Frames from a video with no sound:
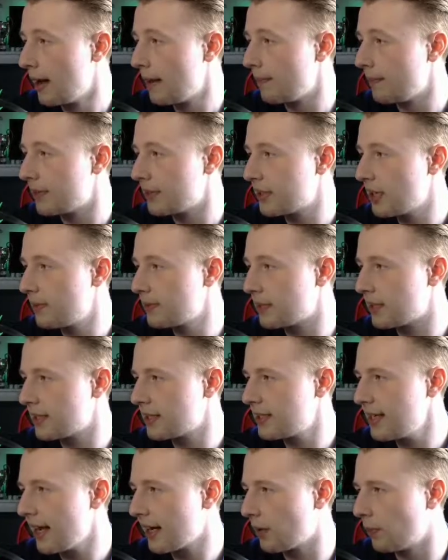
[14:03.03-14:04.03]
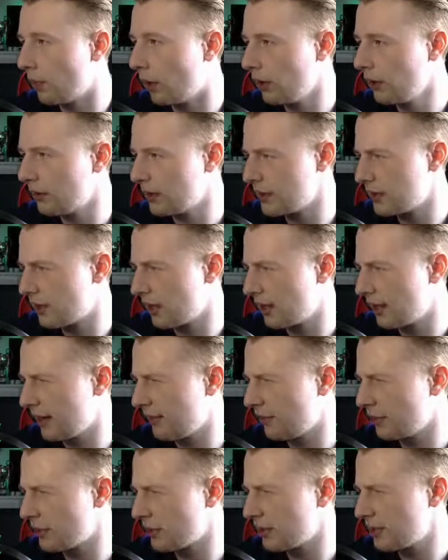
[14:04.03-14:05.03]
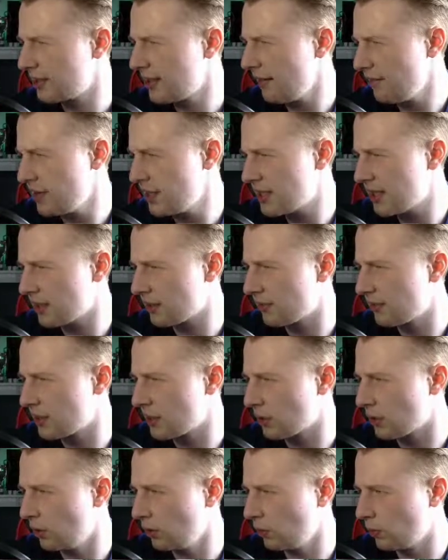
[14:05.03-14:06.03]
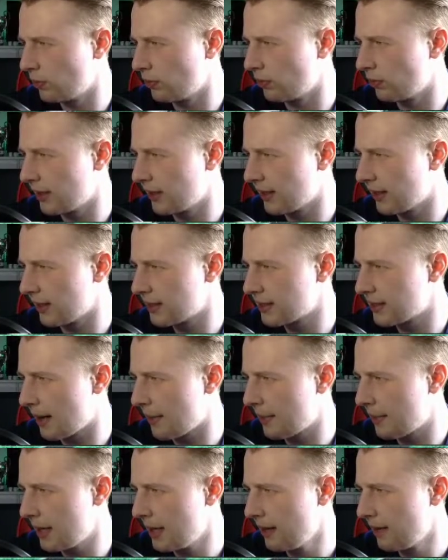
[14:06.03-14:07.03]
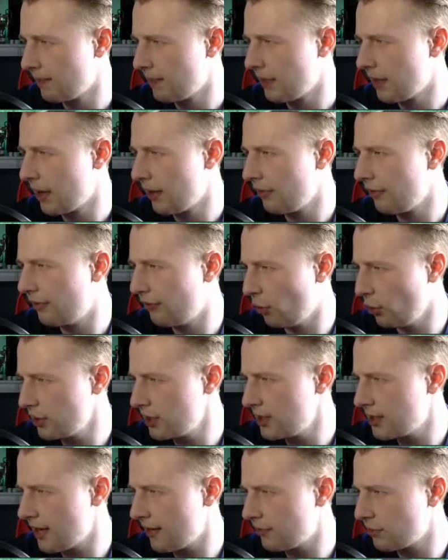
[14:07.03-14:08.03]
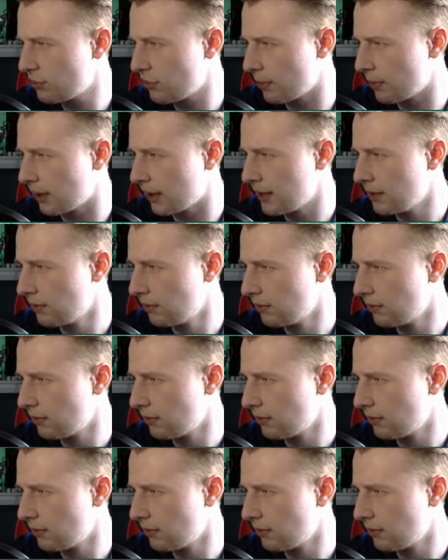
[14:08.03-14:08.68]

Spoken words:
In terms of the second one, it's going to give us 76 physical with really nice stamina, 47 defending.